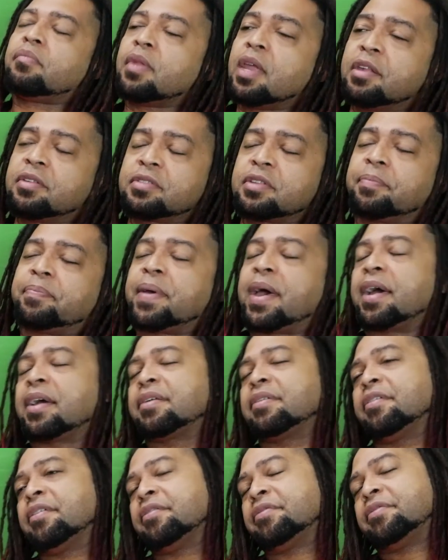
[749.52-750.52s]
is the
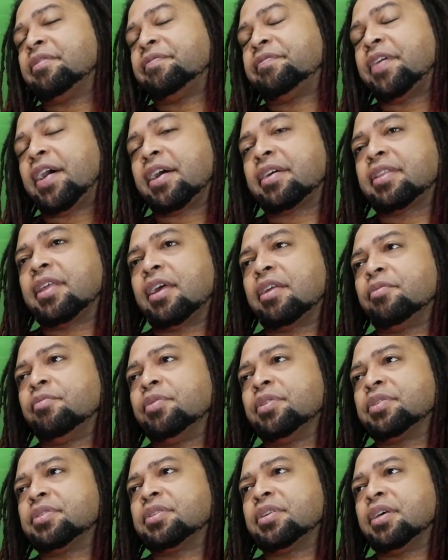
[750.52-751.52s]
fact that
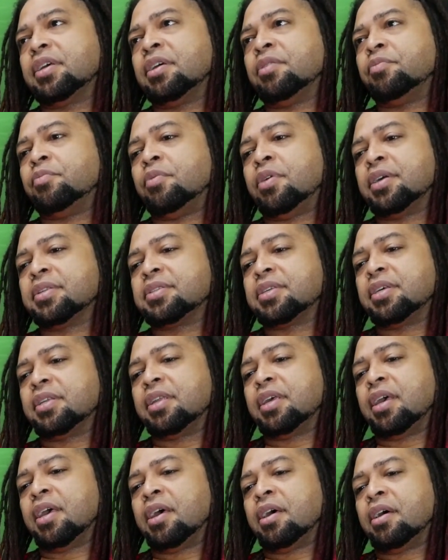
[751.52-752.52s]
it
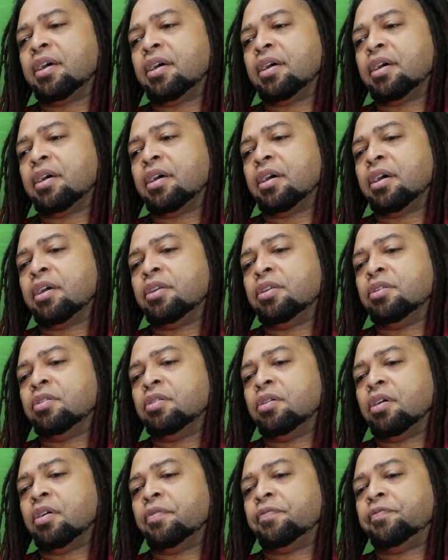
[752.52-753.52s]
wasn't
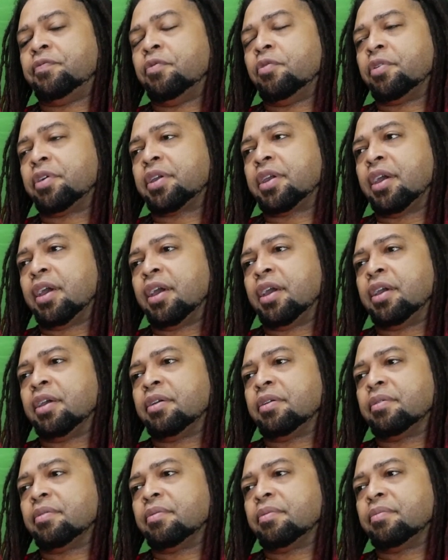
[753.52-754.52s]
a 4K